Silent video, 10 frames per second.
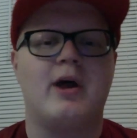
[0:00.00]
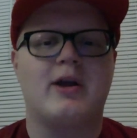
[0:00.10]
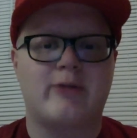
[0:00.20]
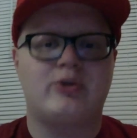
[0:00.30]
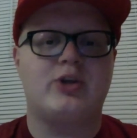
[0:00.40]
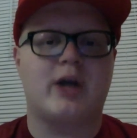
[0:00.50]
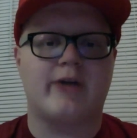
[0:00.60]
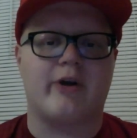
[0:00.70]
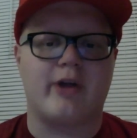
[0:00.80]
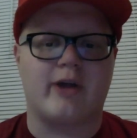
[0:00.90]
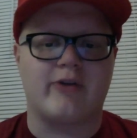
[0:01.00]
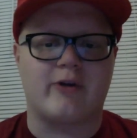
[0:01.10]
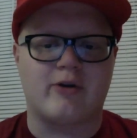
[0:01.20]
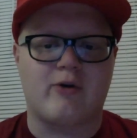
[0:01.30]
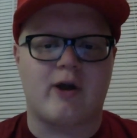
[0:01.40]
Because that's what you guys are. You guys
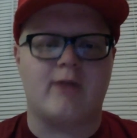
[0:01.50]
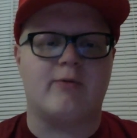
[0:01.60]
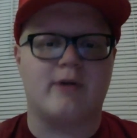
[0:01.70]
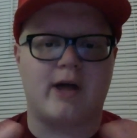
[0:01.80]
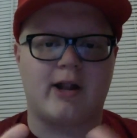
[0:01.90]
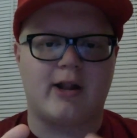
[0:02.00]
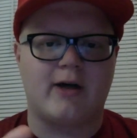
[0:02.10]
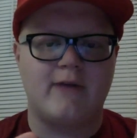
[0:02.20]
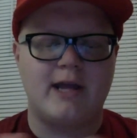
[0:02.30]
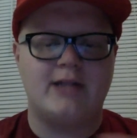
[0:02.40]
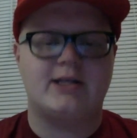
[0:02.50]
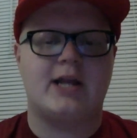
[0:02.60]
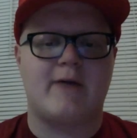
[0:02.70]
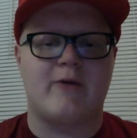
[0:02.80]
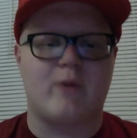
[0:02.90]
are incredible, and I love each
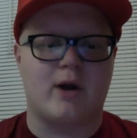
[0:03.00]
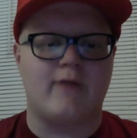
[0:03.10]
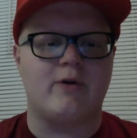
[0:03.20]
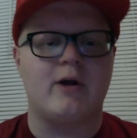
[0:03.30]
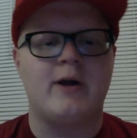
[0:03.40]
and every one of you.